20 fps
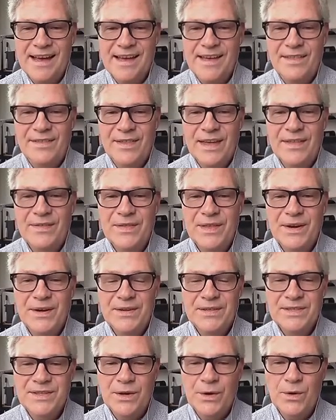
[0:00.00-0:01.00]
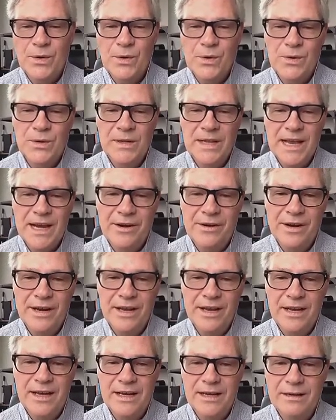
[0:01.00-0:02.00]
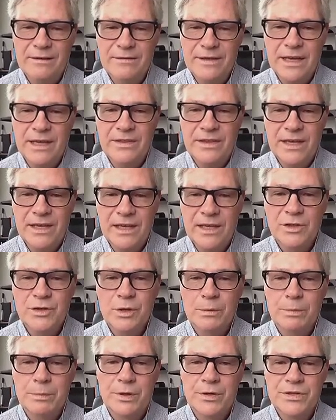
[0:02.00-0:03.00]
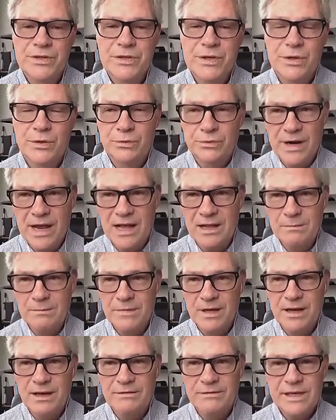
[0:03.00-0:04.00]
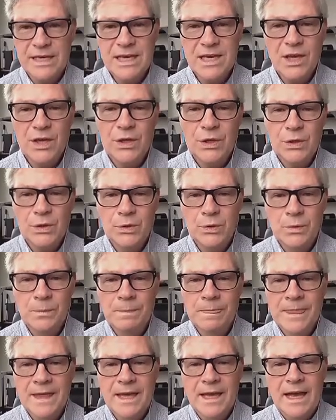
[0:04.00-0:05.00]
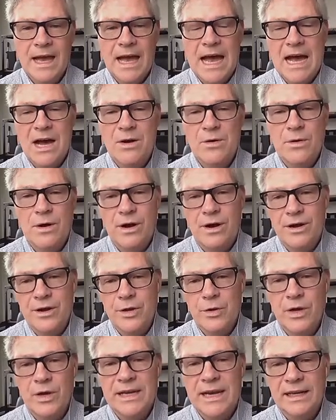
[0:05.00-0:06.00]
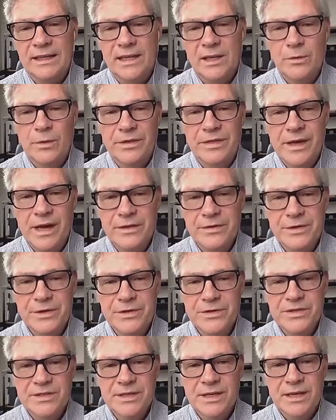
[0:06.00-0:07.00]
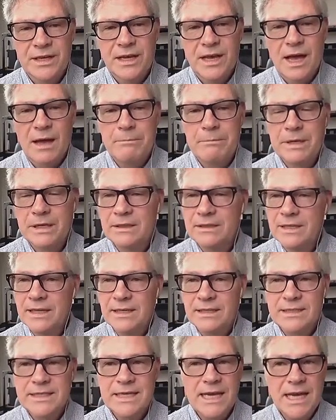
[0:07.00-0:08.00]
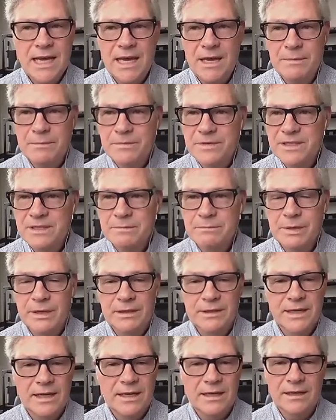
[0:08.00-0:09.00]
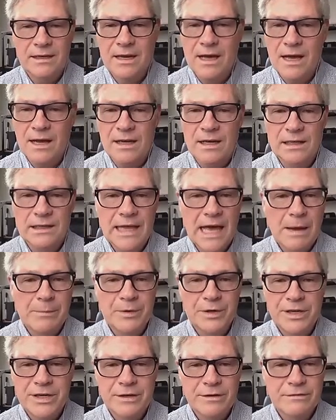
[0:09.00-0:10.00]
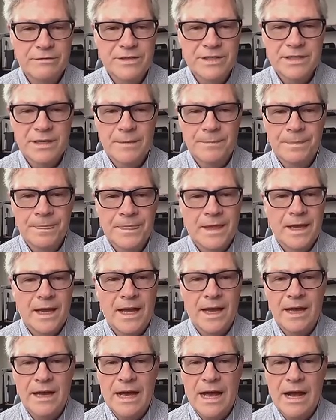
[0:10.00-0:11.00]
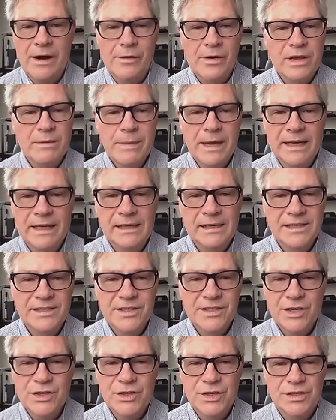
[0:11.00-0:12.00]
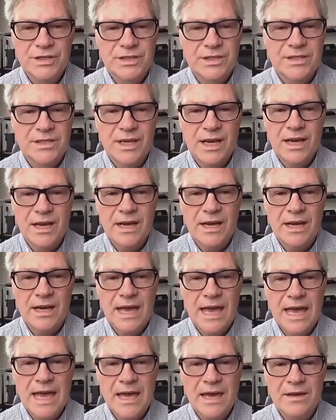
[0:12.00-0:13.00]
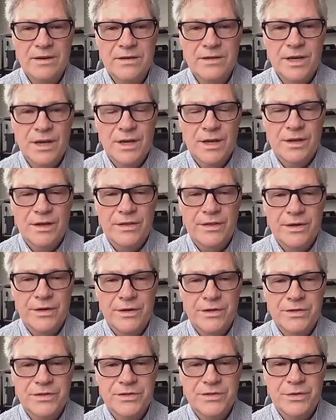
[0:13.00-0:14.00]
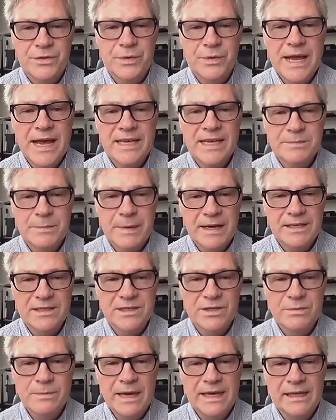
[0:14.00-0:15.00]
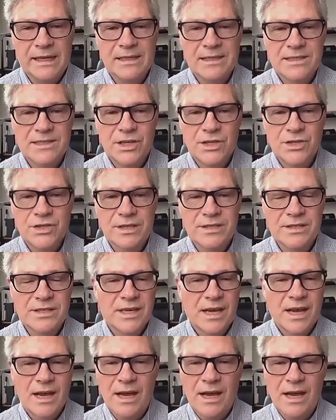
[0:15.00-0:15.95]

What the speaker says: Then there's the whole area of the interpersonal realm of EQ. How are you connecting with others? Building teams, building collaboratives. How are you making decisions? And there's 3 aspects to making decisions,